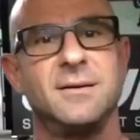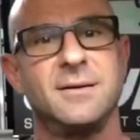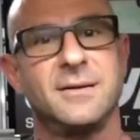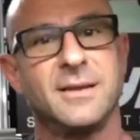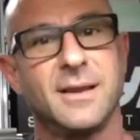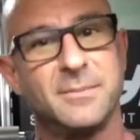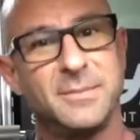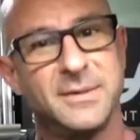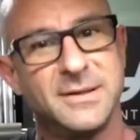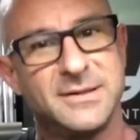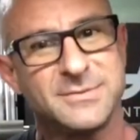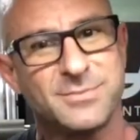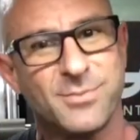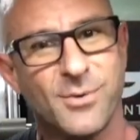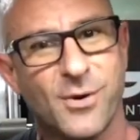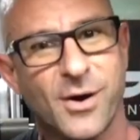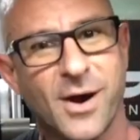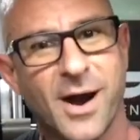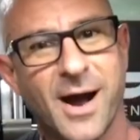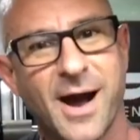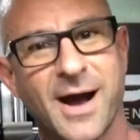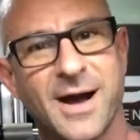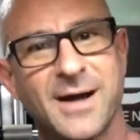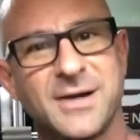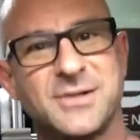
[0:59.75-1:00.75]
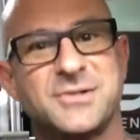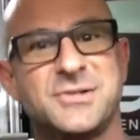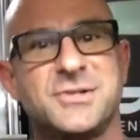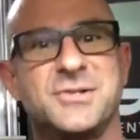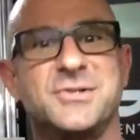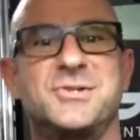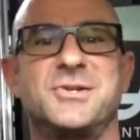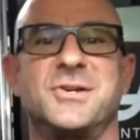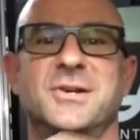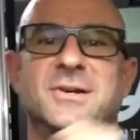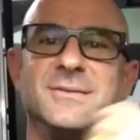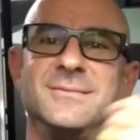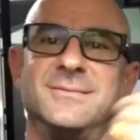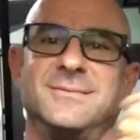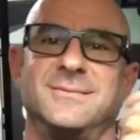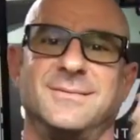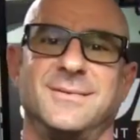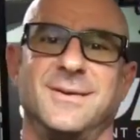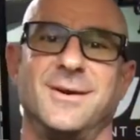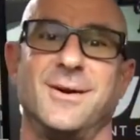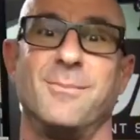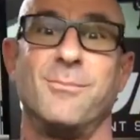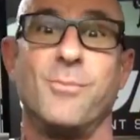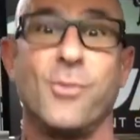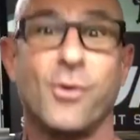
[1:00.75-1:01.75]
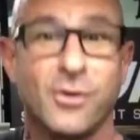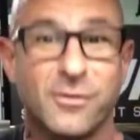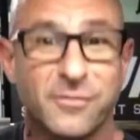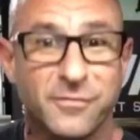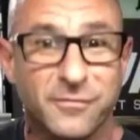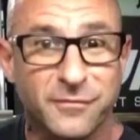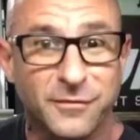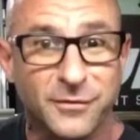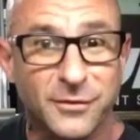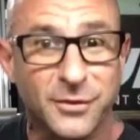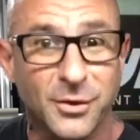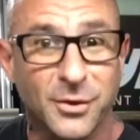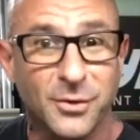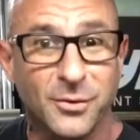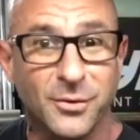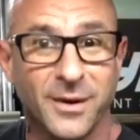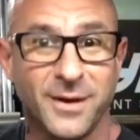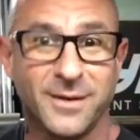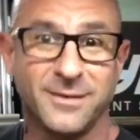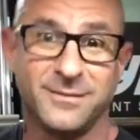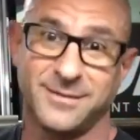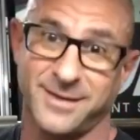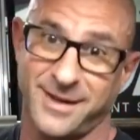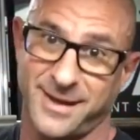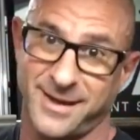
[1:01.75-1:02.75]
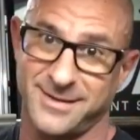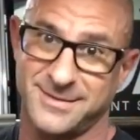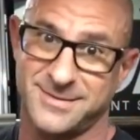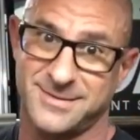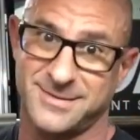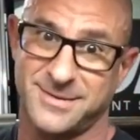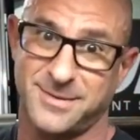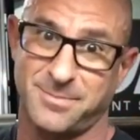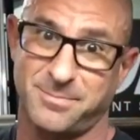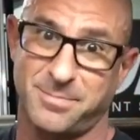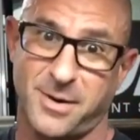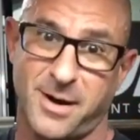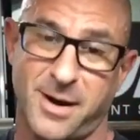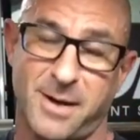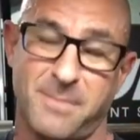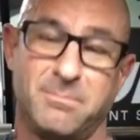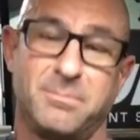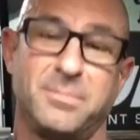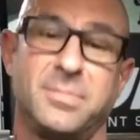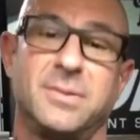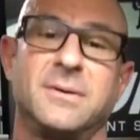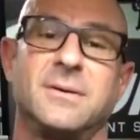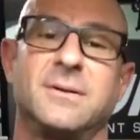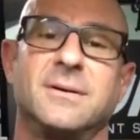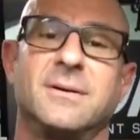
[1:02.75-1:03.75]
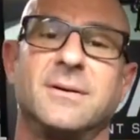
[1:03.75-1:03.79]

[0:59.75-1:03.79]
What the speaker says: That means more oxygen. More fluid, hence the pump,